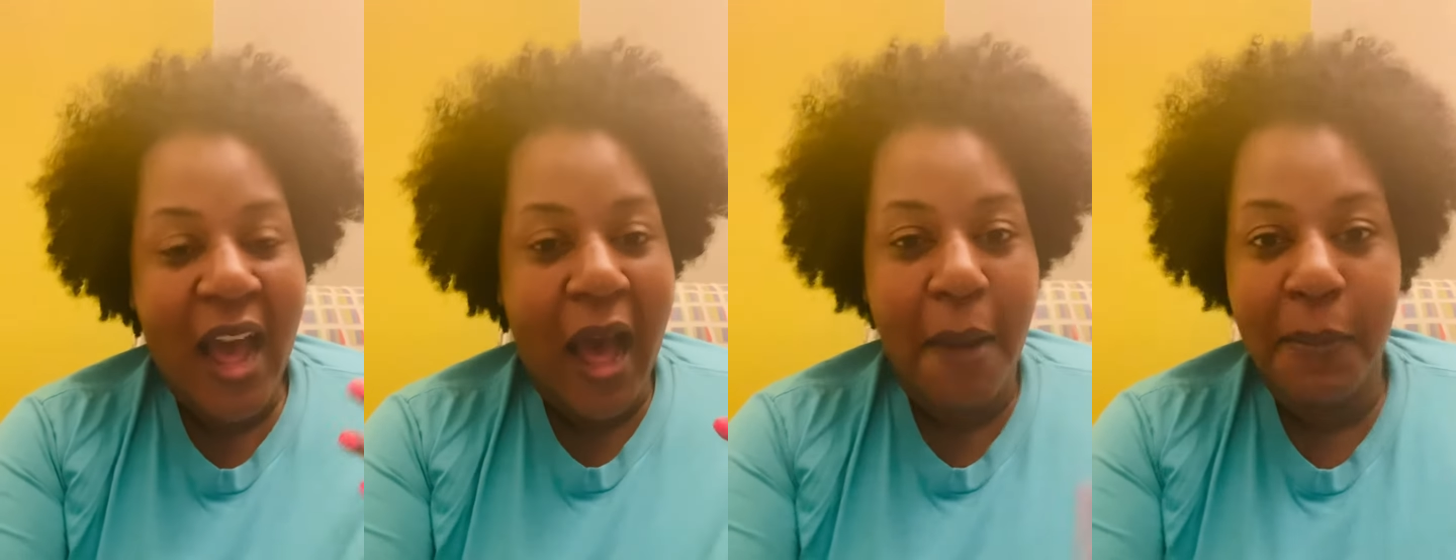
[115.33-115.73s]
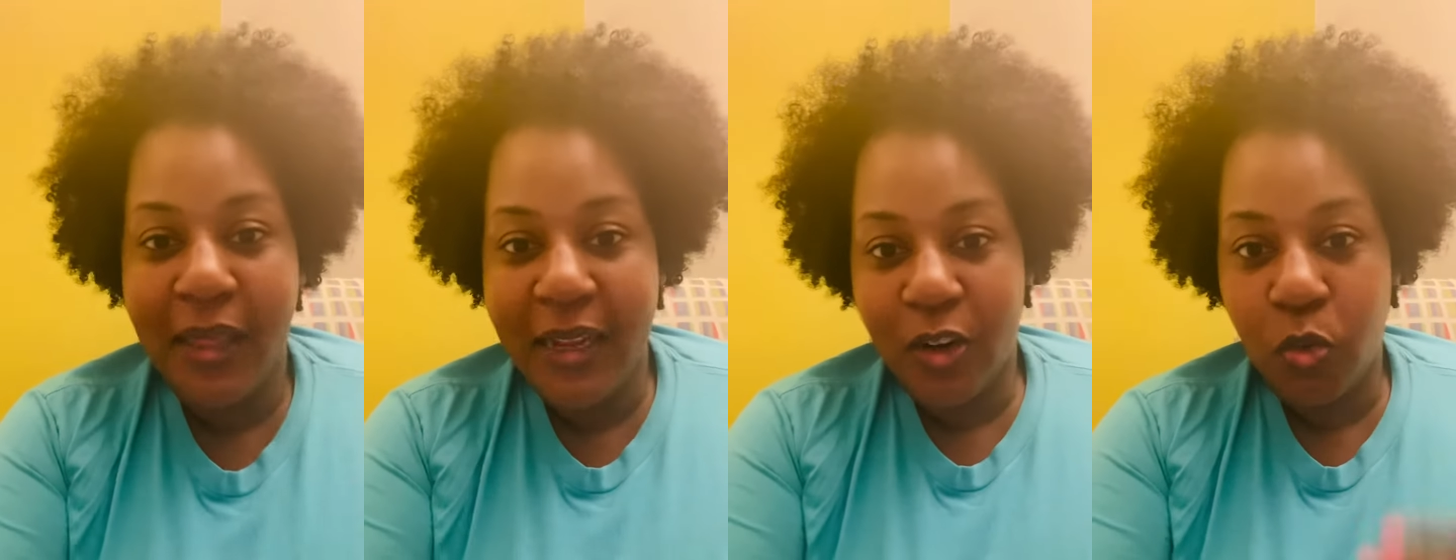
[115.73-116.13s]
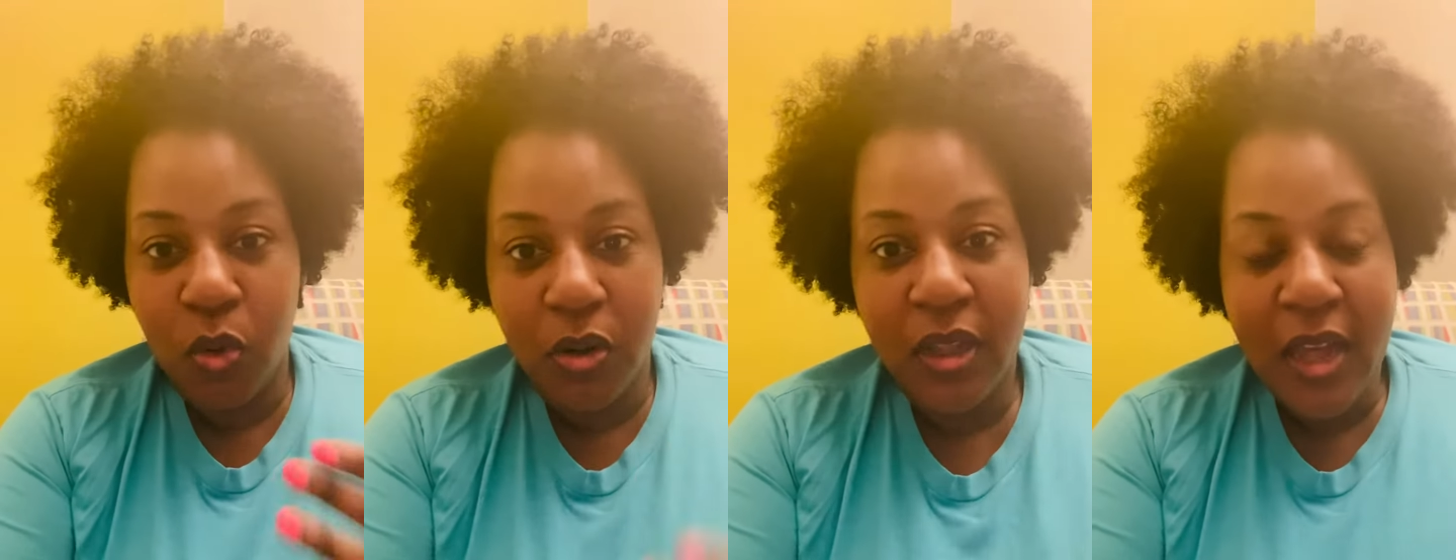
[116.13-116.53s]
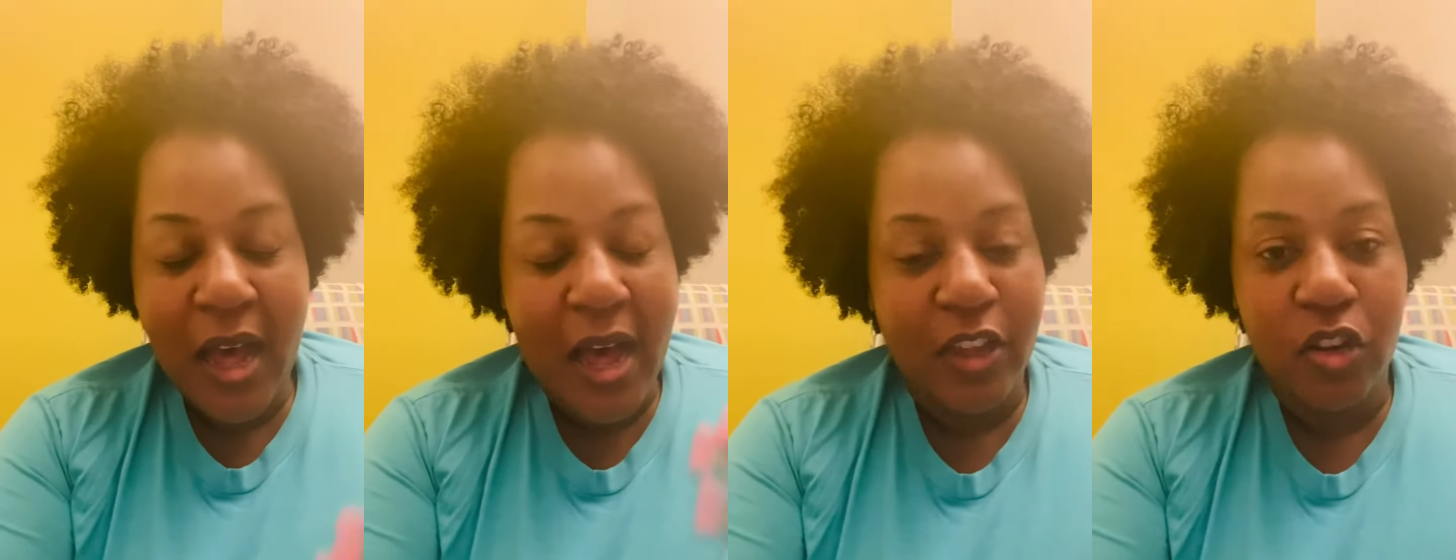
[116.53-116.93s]
I'm here, work,
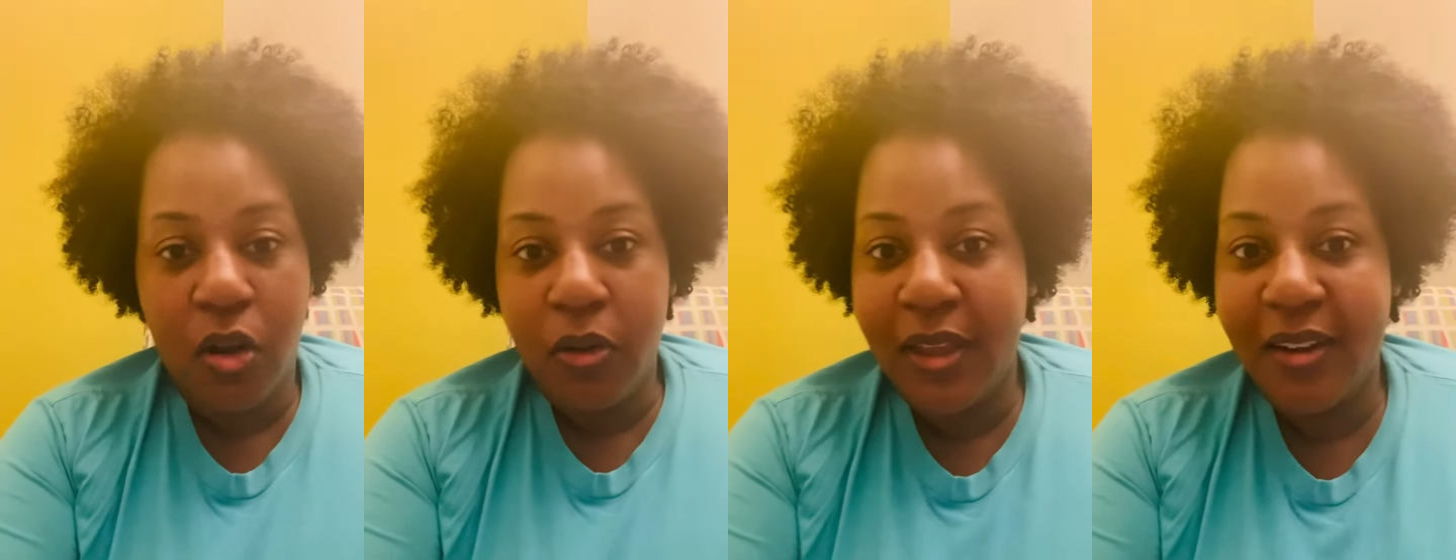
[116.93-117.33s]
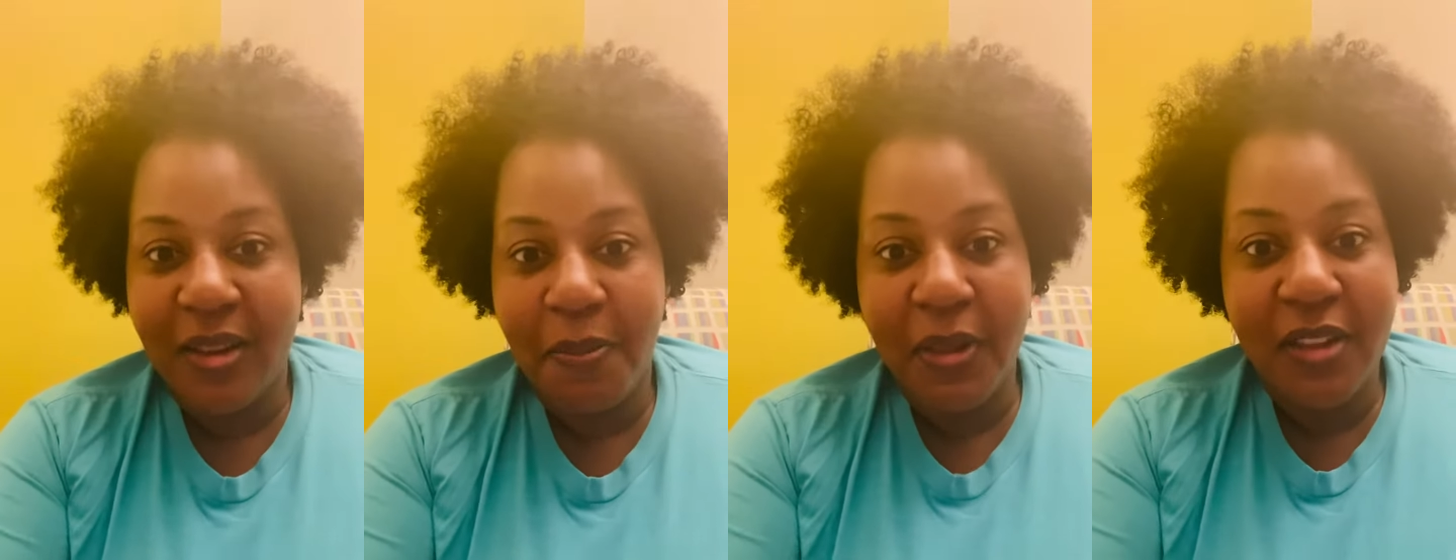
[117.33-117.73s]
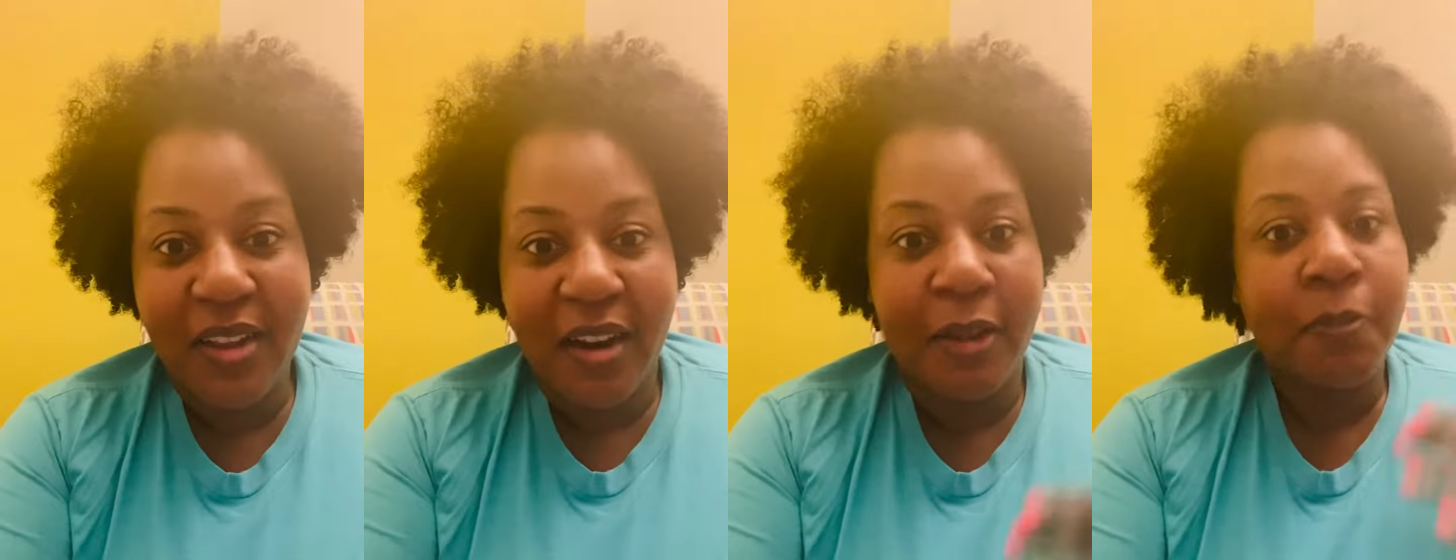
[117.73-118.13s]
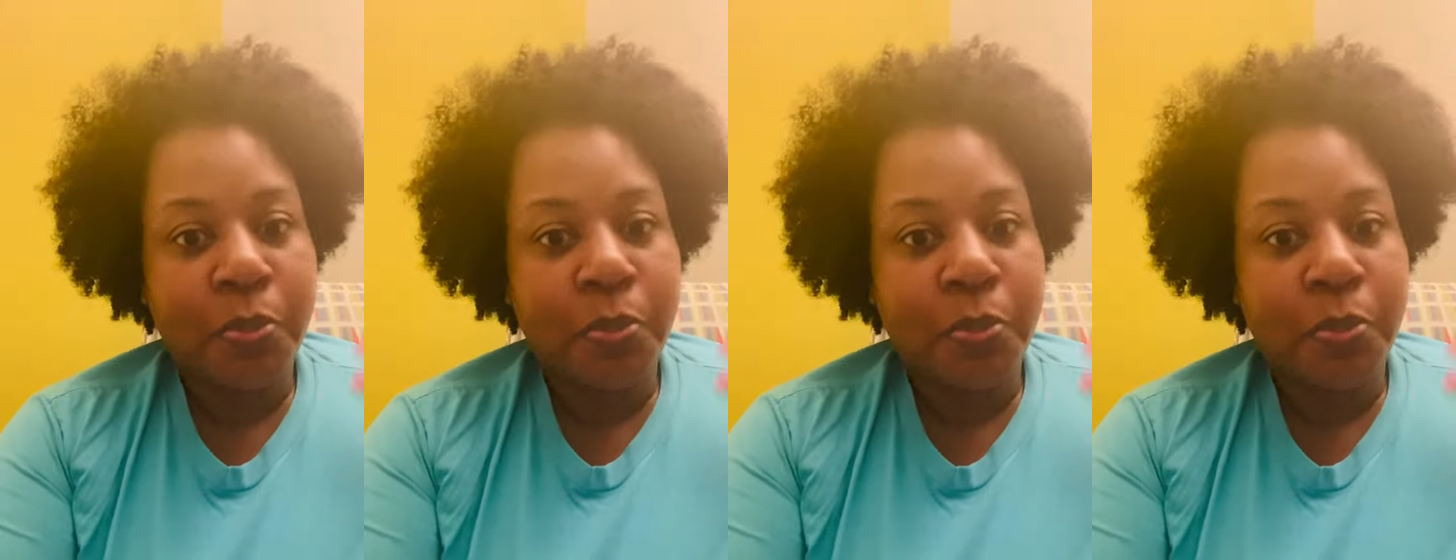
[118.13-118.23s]
you know, here in the military,